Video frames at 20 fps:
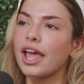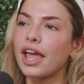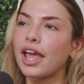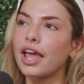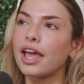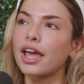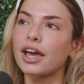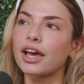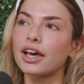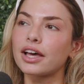
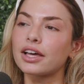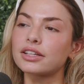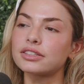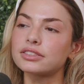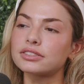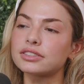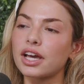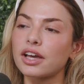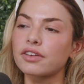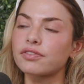
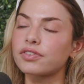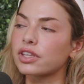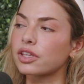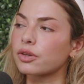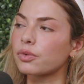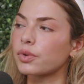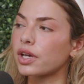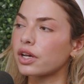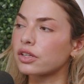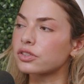And I feel
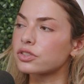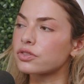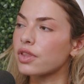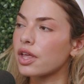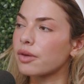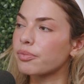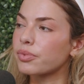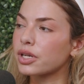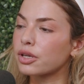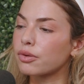like we all do
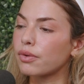that pretty